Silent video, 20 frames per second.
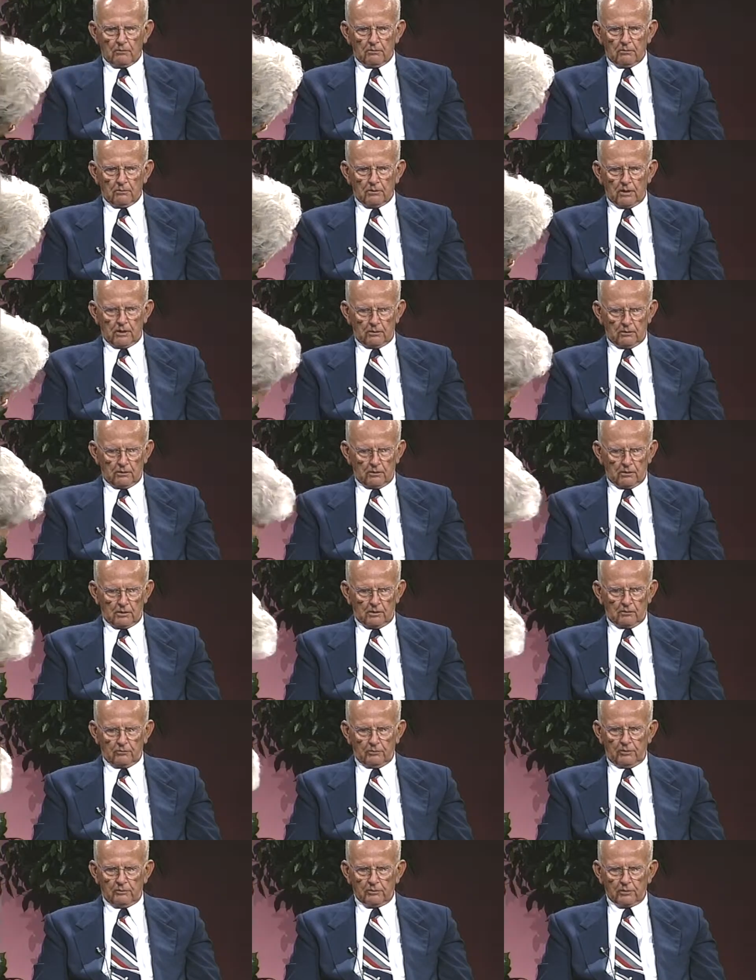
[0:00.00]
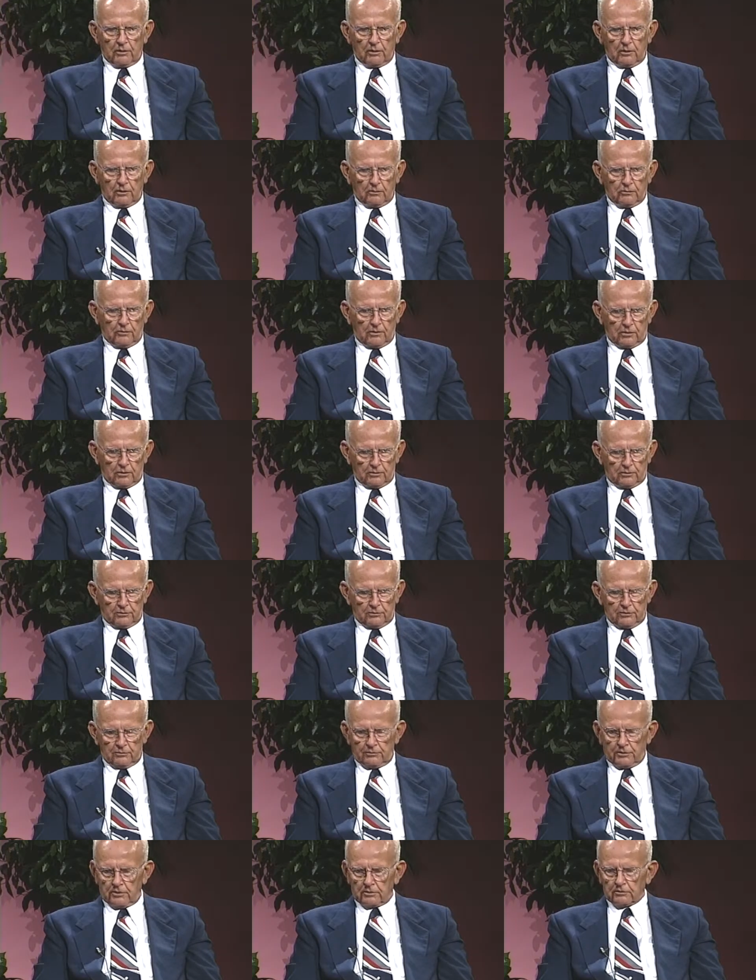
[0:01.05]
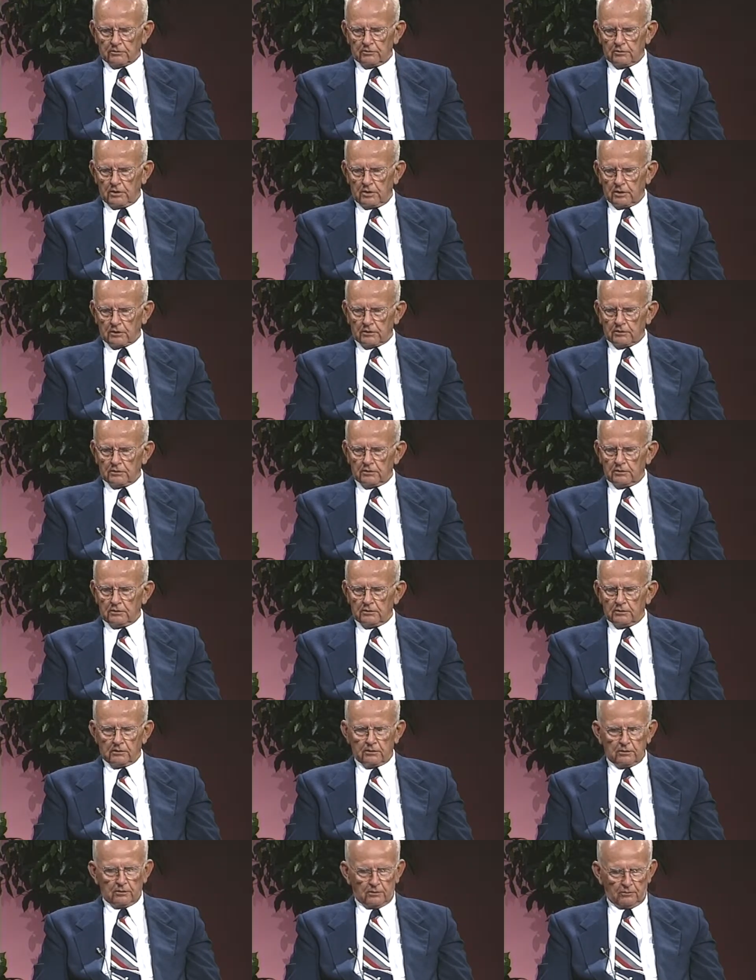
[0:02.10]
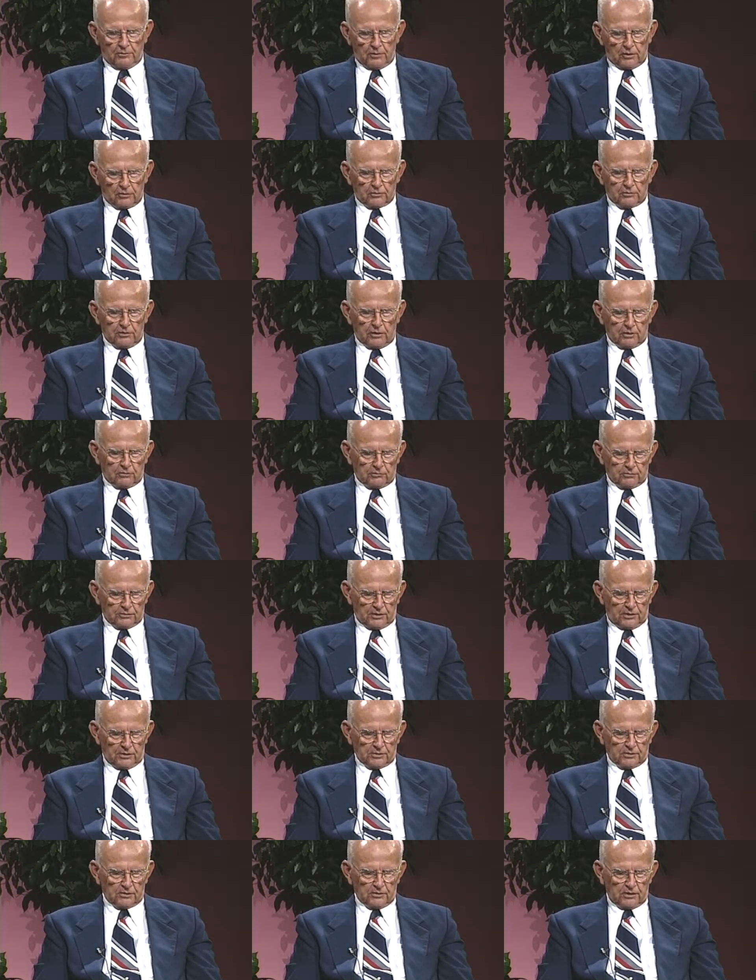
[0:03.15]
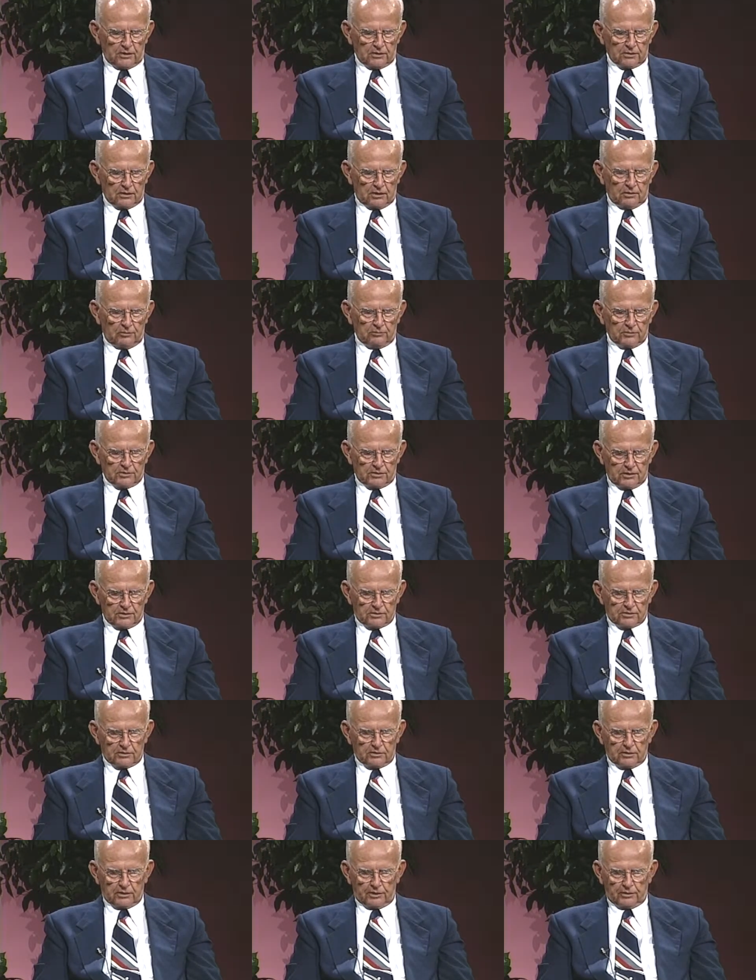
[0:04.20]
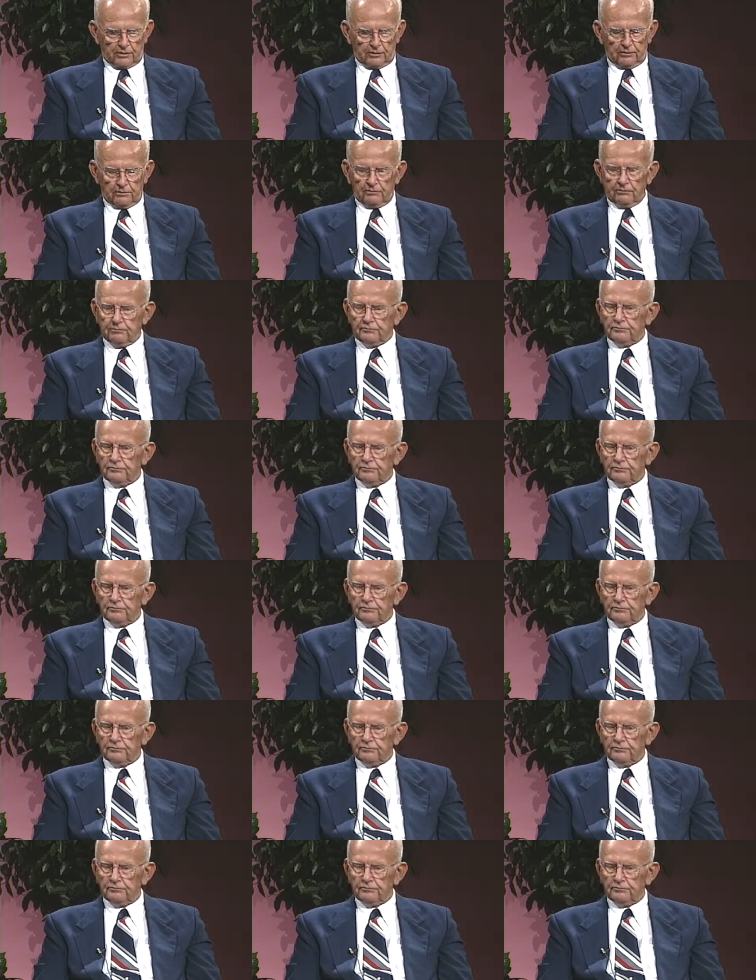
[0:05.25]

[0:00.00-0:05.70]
then we would load them onto the milk truck, and the milk truck was incidentally insulated.